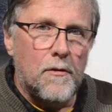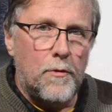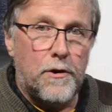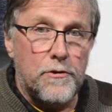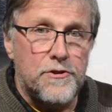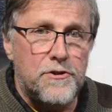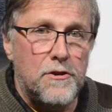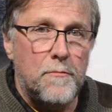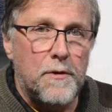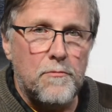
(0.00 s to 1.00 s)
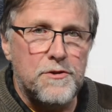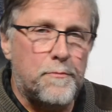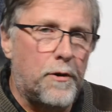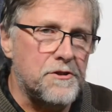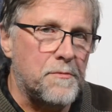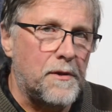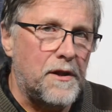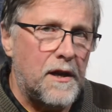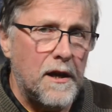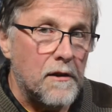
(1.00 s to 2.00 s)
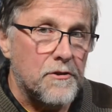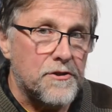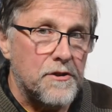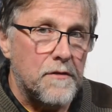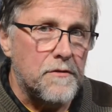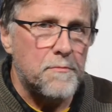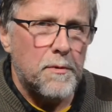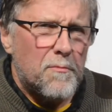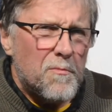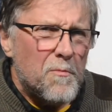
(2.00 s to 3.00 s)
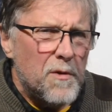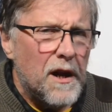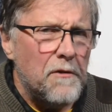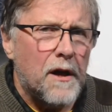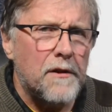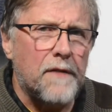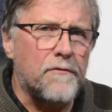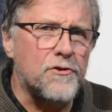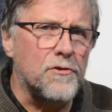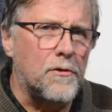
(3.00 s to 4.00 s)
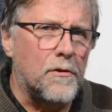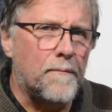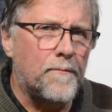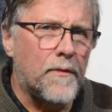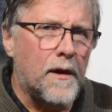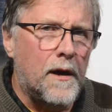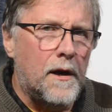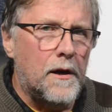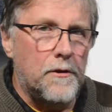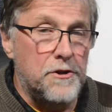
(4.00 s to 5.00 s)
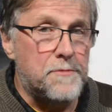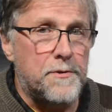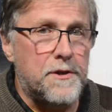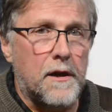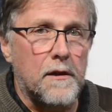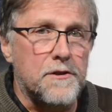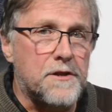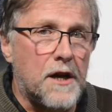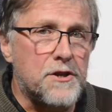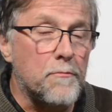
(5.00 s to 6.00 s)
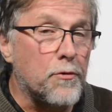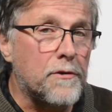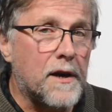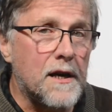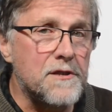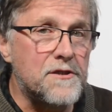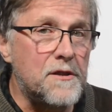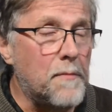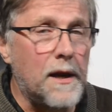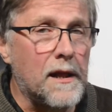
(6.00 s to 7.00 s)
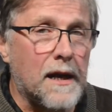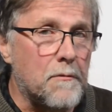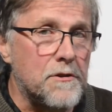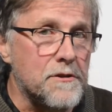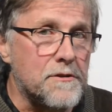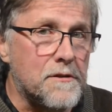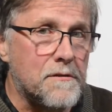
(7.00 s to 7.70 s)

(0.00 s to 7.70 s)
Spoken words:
We could assume it was possibly the English service, but we don't know that for sure. This particular station broadcasts in many languages.